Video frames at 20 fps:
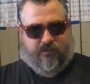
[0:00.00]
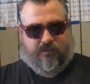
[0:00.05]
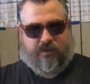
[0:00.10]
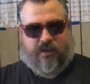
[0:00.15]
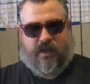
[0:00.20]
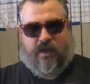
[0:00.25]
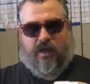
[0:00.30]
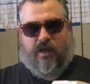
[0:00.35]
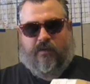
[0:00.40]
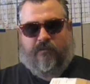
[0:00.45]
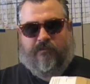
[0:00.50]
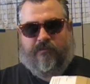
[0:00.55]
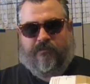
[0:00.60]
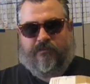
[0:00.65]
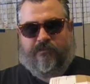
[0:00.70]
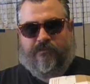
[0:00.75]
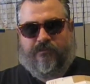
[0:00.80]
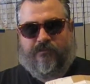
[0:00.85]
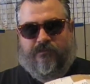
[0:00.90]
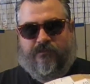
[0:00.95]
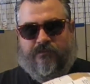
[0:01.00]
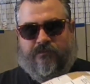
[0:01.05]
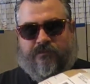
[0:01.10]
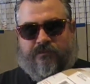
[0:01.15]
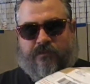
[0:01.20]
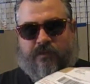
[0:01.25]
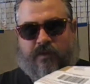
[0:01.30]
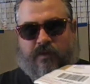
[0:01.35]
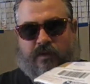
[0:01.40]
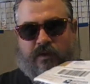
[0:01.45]
Came
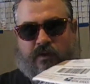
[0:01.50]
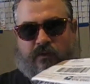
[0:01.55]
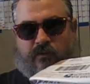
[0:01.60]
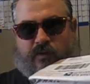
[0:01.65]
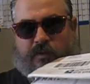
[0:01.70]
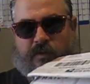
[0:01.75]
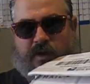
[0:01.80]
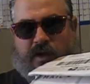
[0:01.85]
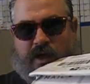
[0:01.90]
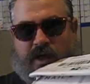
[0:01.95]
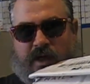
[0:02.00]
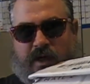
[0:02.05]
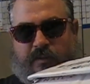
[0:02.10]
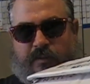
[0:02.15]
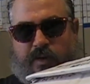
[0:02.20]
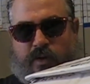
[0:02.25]
from the United